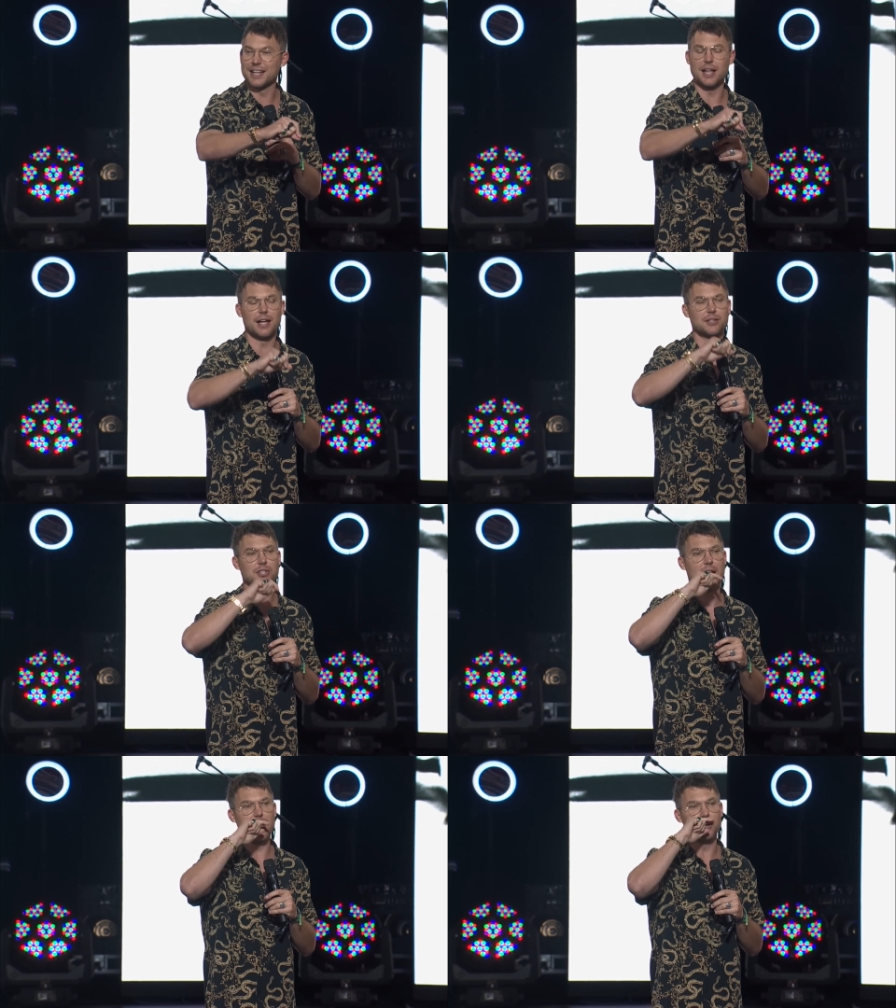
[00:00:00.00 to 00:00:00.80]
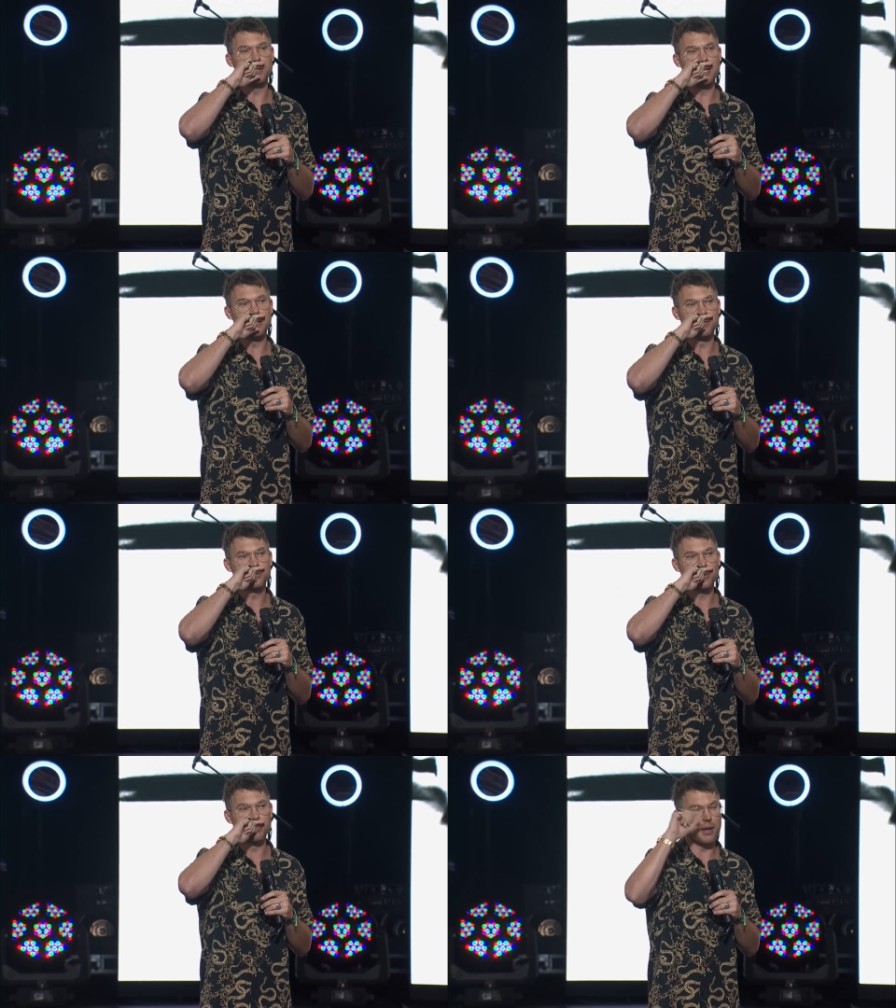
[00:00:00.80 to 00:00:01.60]
uh child
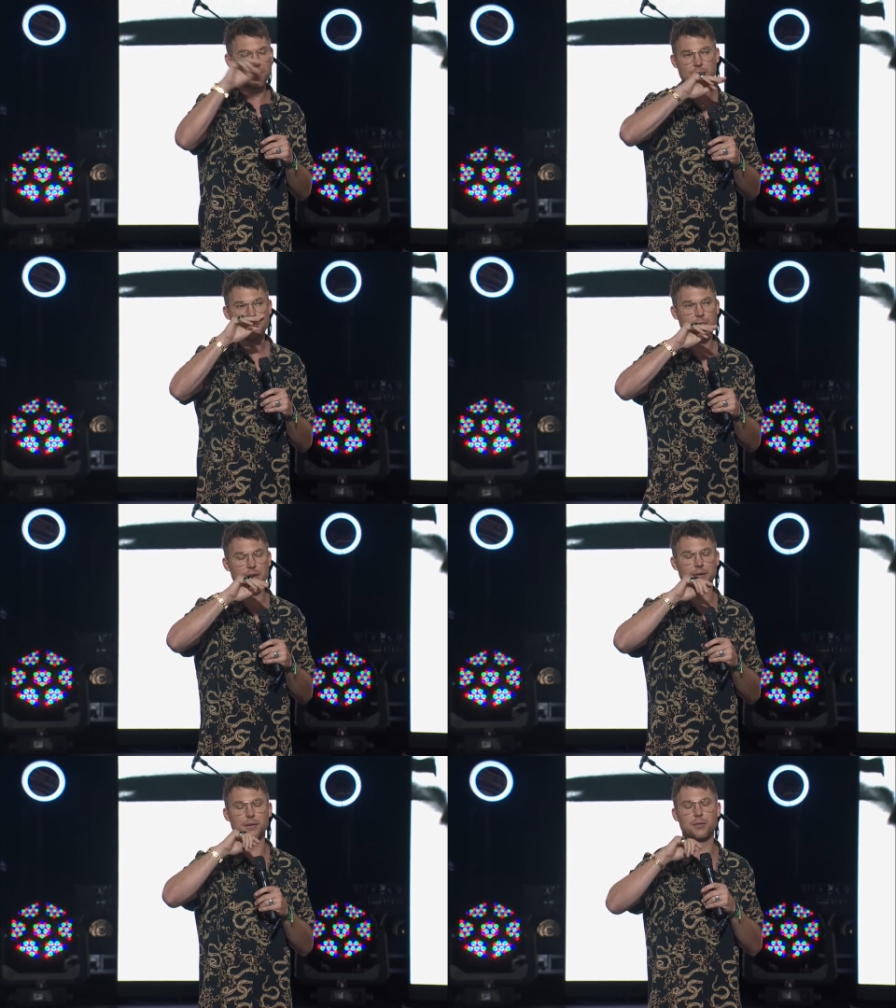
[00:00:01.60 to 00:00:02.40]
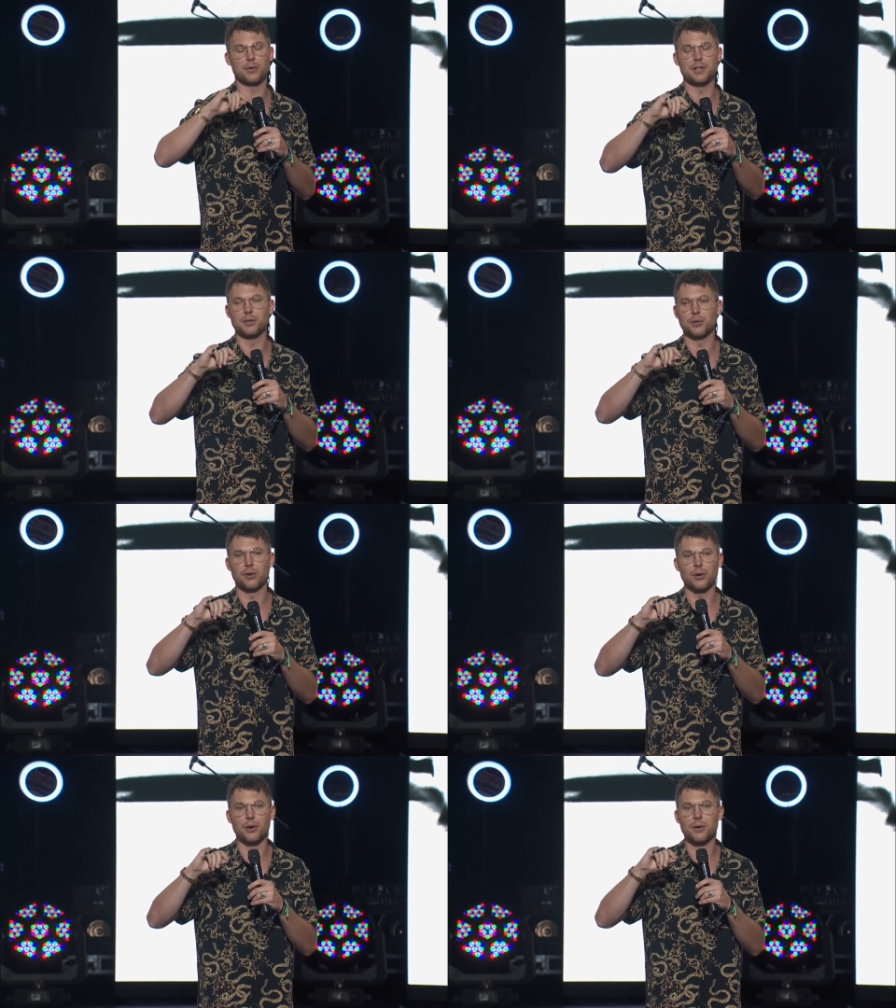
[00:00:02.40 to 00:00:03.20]
is my favorite of the three, the little
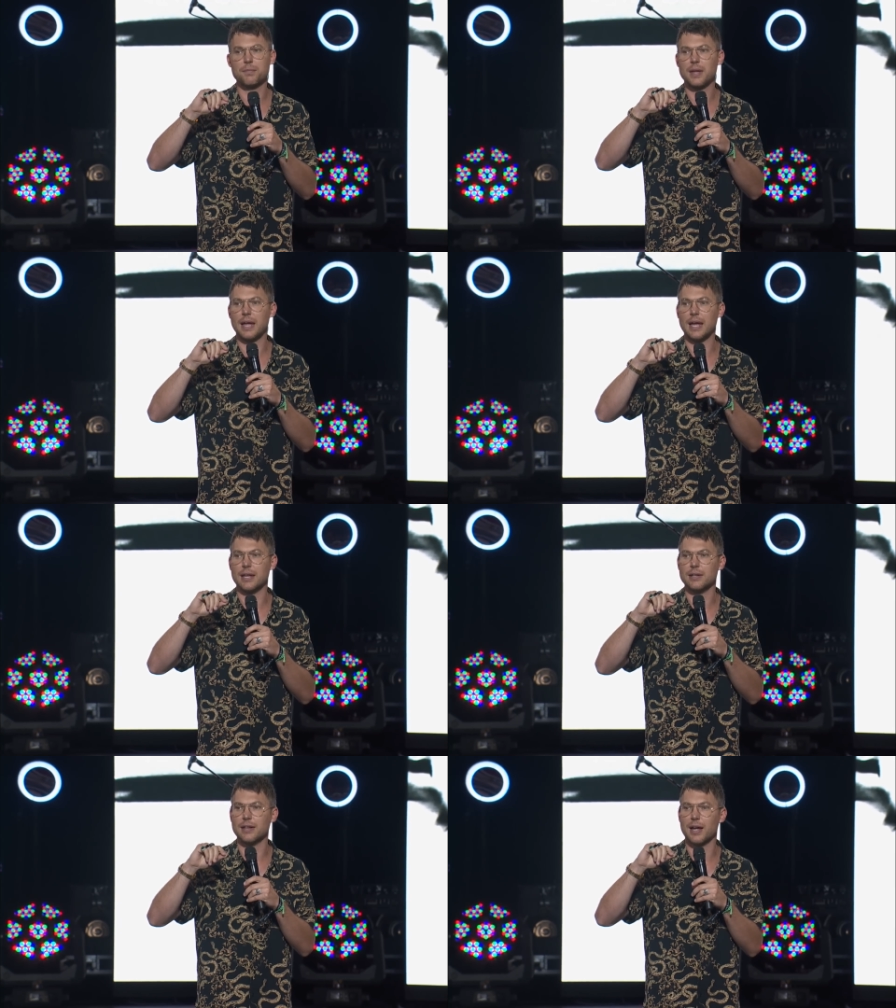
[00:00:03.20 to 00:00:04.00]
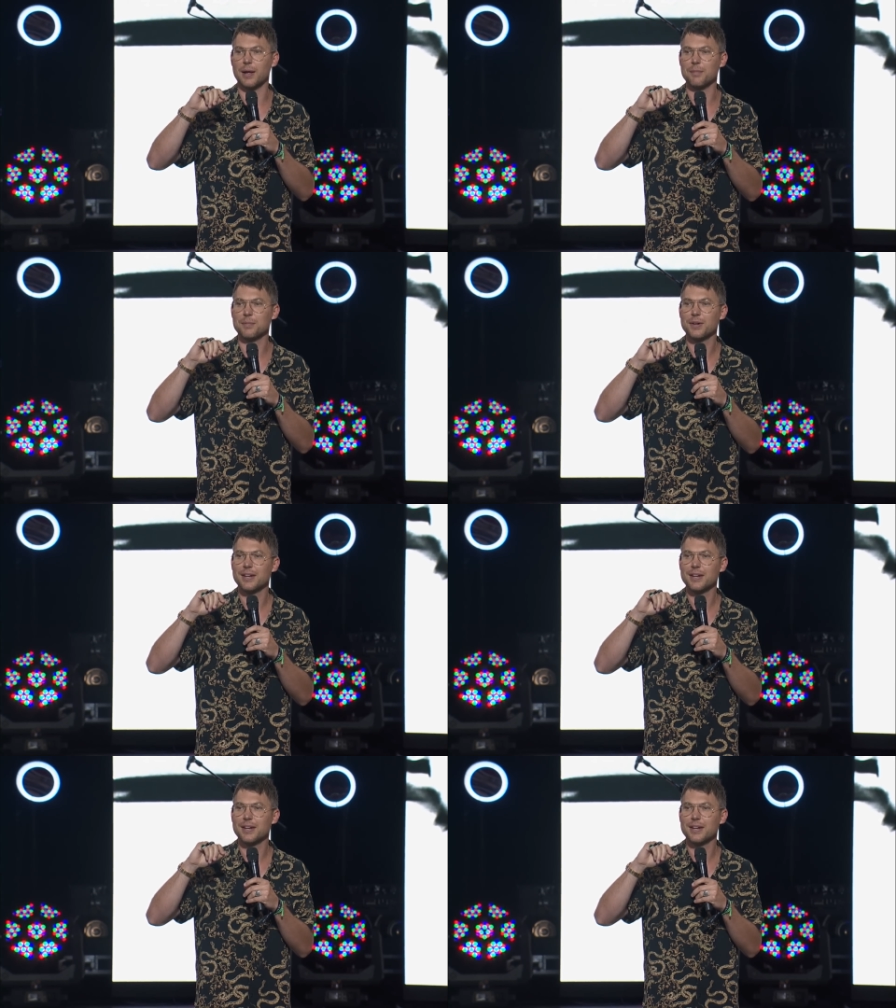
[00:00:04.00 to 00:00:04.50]
girl, and um,